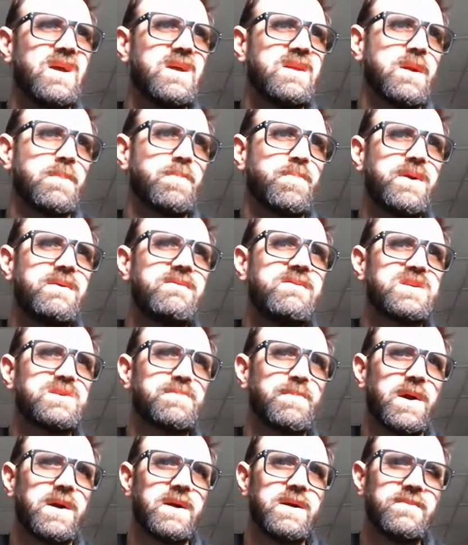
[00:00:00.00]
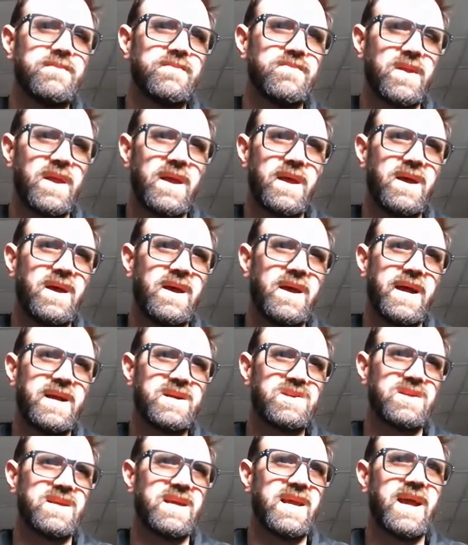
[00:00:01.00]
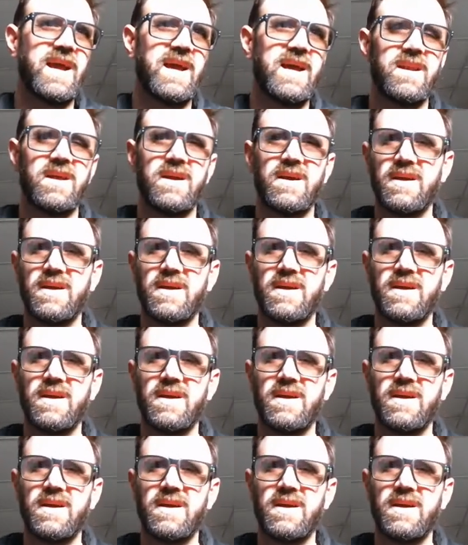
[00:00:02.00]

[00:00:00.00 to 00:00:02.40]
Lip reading: The previous part actually had